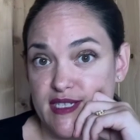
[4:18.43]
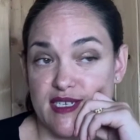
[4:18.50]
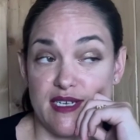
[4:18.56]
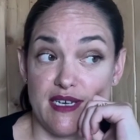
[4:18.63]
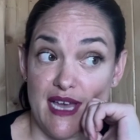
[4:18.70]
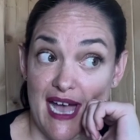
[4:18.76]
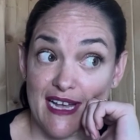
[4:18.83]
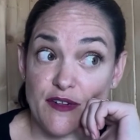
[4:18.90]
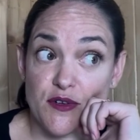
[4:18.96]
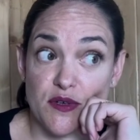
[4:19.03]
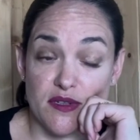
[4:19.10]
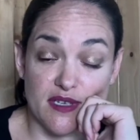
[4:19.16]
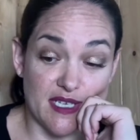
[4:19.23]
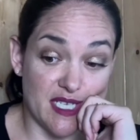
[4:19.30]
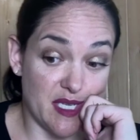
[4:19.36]
a natural
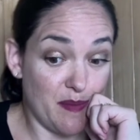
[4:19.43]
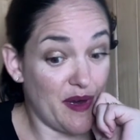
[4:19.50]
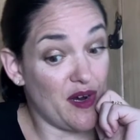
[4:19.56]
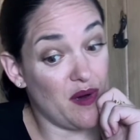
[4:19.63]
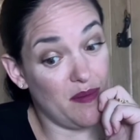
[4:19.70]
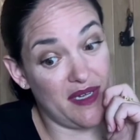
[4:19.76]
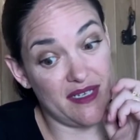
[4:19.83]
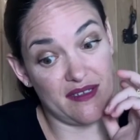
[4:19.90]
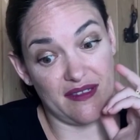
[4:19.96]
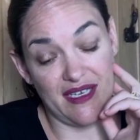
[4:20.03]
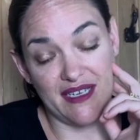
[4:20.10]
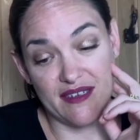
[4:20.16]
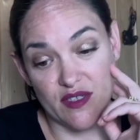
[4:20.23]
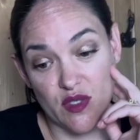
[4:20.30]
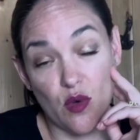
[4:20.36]
experiment that is